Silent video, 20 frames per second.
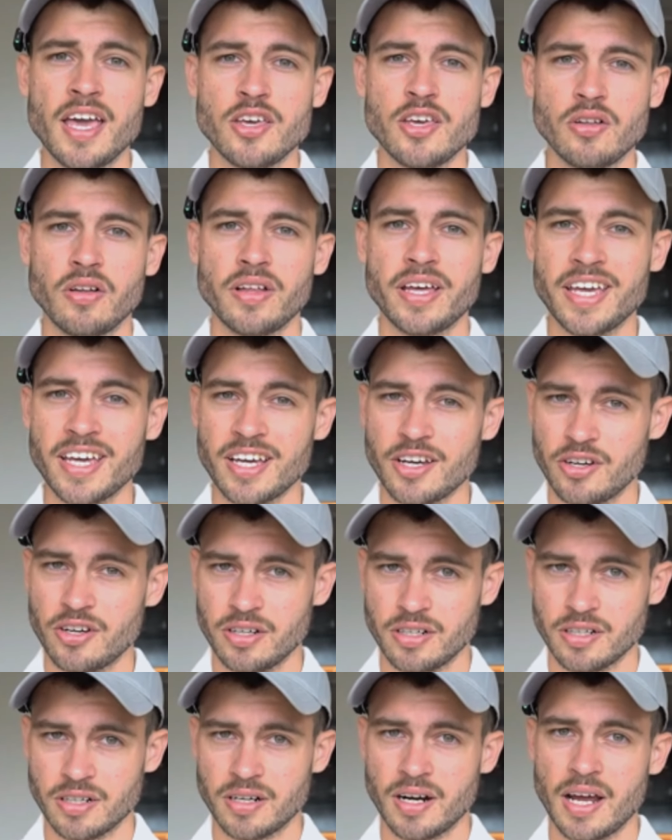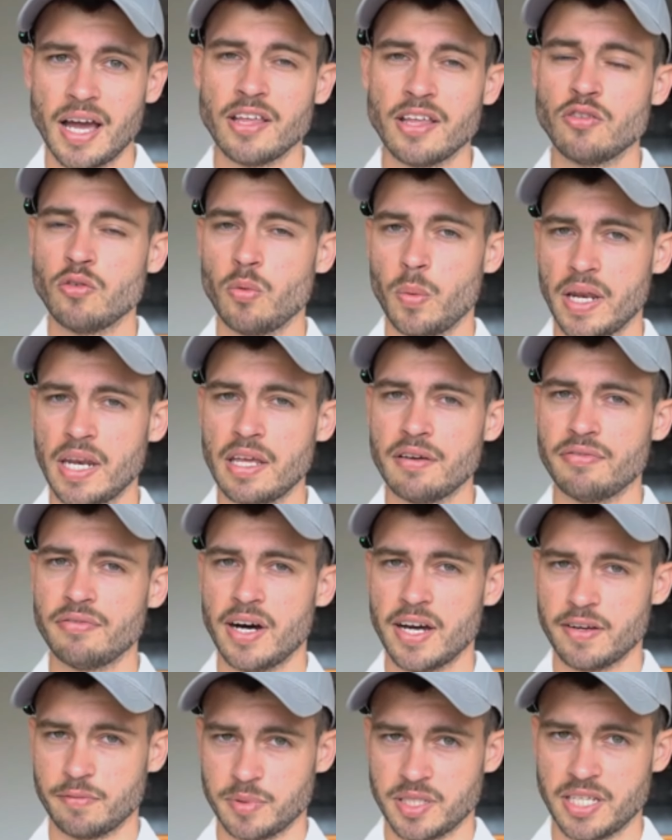You'll incur a
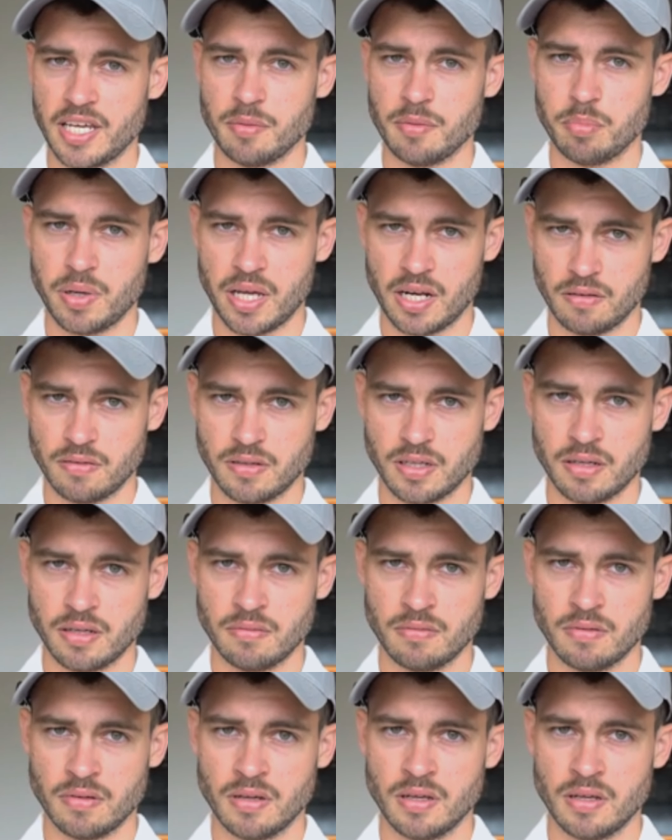25% penalty.